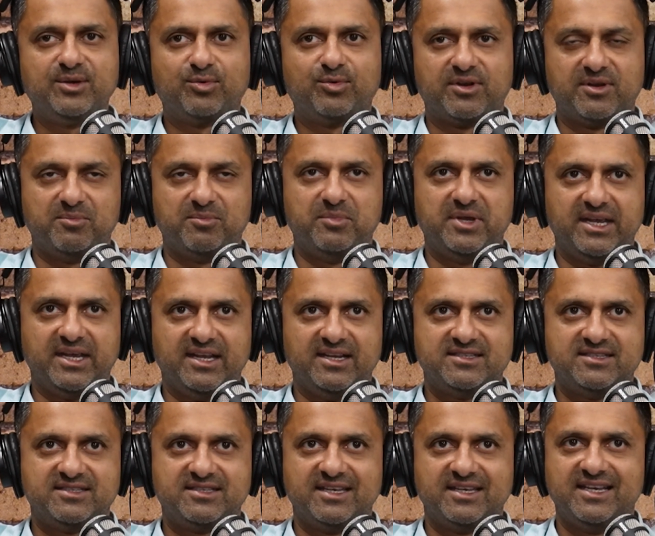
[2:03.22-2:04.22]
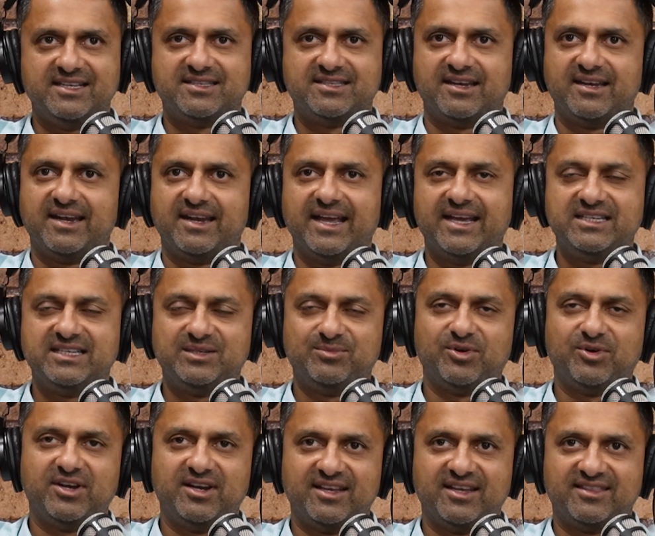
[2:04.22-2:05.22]
what it means is that an
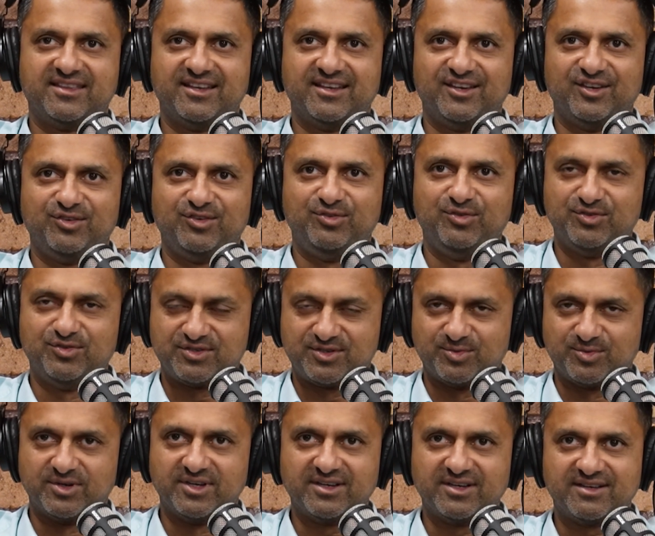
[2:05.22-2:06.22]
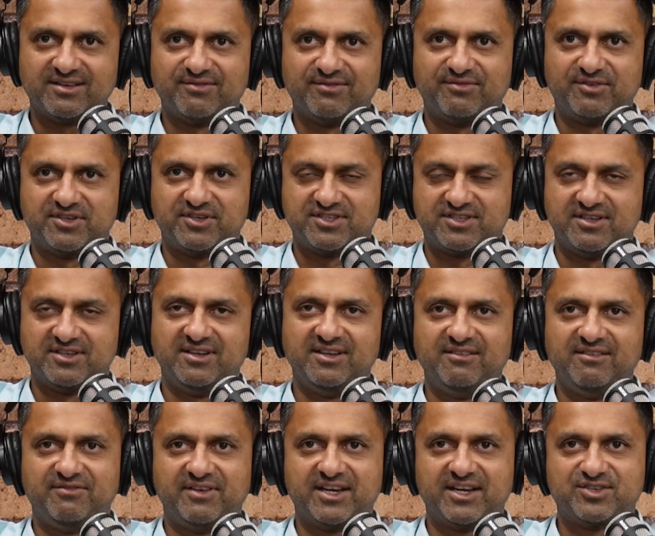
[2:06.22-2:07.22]
antibiotic that used to work for a certain
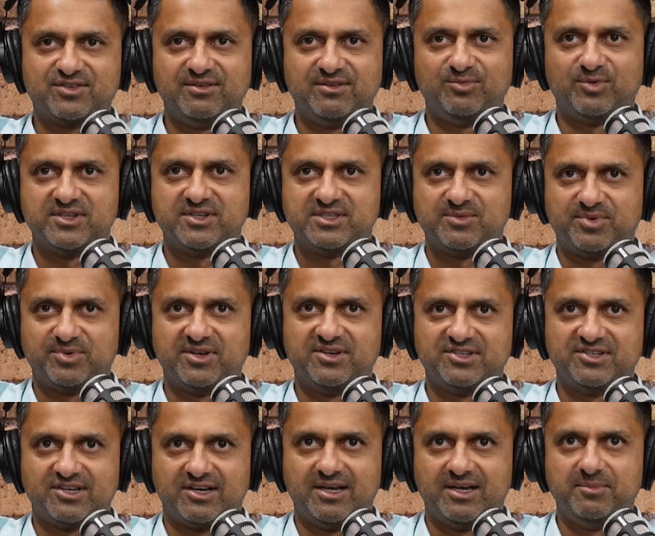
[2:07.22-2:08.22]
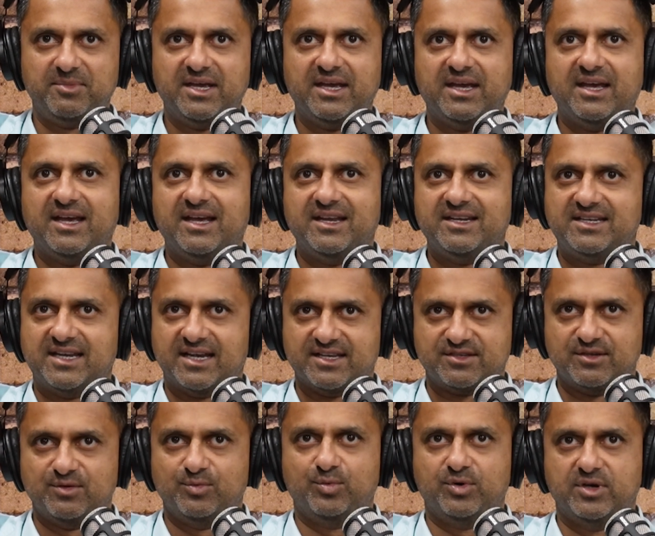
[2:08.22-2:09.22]
infection once upon a time
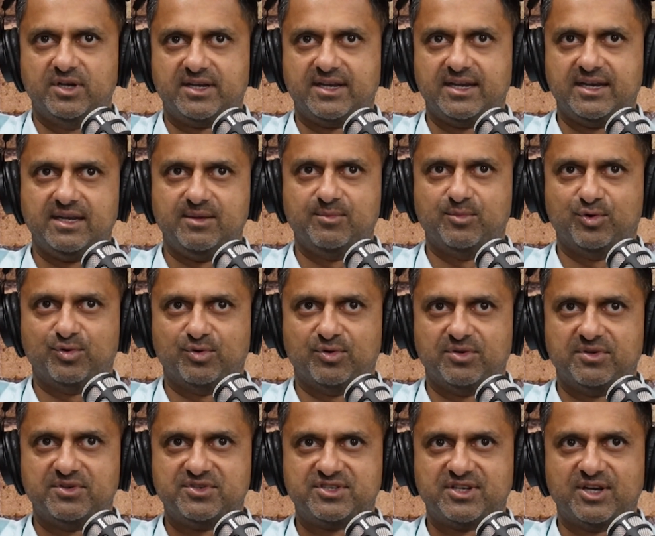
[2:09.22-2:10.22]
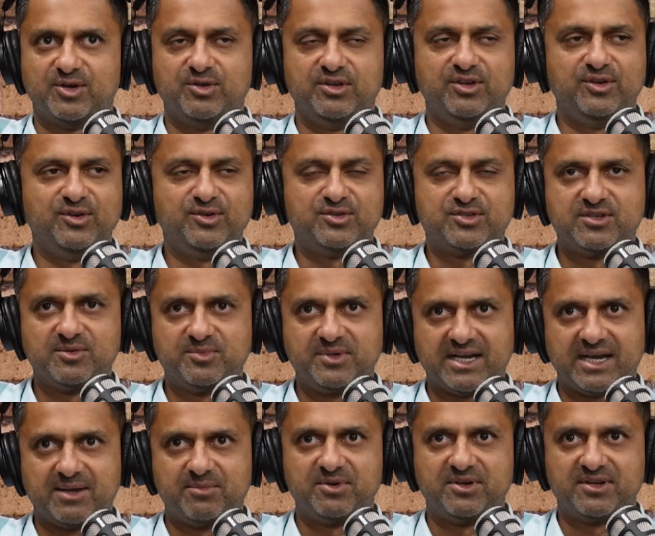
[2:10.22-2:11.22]
doesn't work anymore. So it used to be
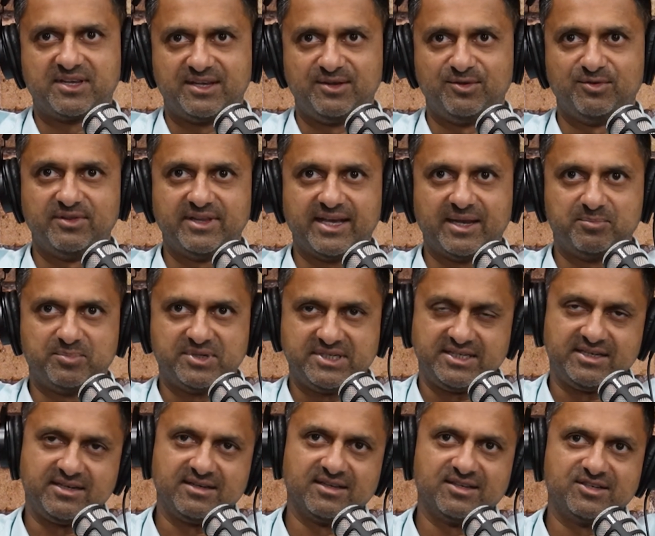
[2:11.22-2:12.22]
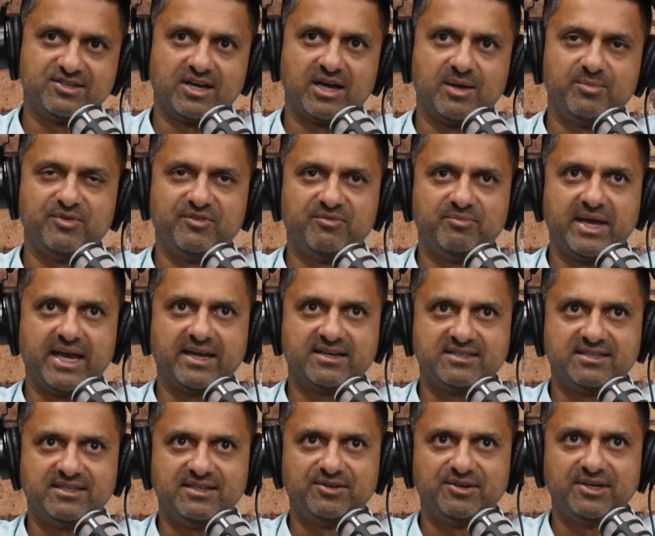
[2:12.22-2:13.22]
able to kill that particular type of
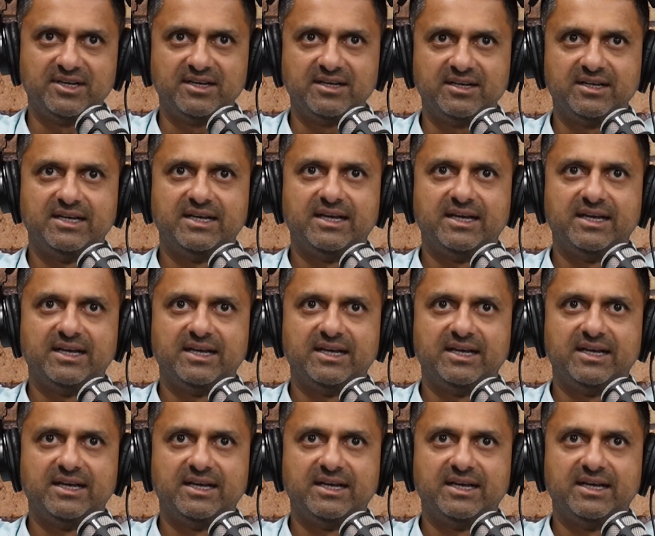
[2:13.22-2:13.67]
bacteria,